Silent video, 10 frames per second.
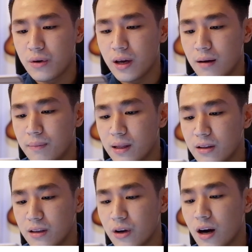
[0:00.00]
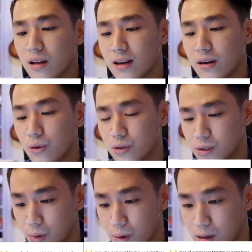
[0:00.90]
So young but you got an
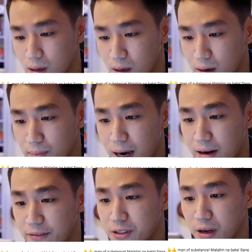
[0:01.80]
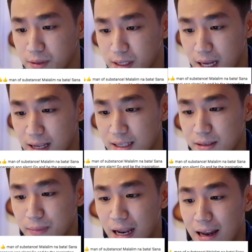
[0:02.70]
old soul. Man of
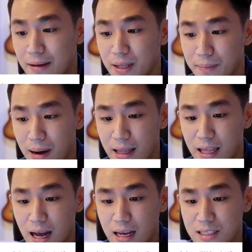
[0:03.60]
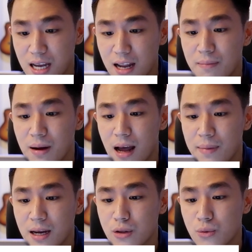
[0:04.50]
substance, malalim na bata. Sana
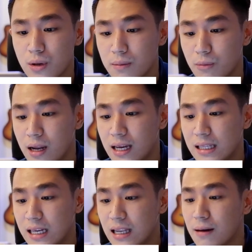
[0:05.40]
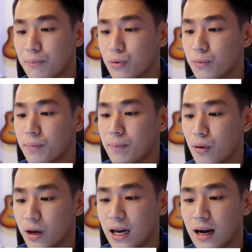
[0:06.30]
maraming katulad mo na hindi lang puro
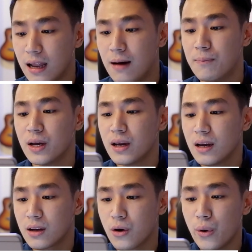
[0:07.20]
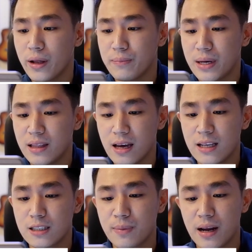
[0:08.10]
papogi ang alam. Go and be the
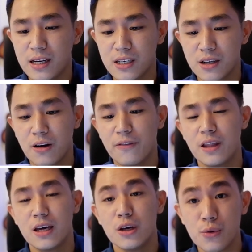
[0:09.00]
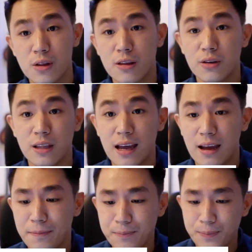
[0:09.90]
inspiration of the youth
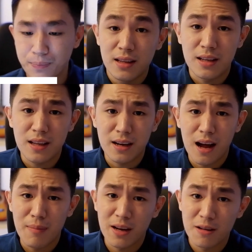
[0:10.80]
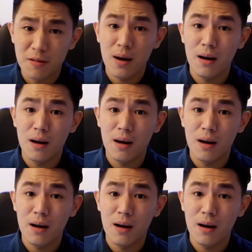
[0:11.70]
today. Tita, grabe ka naman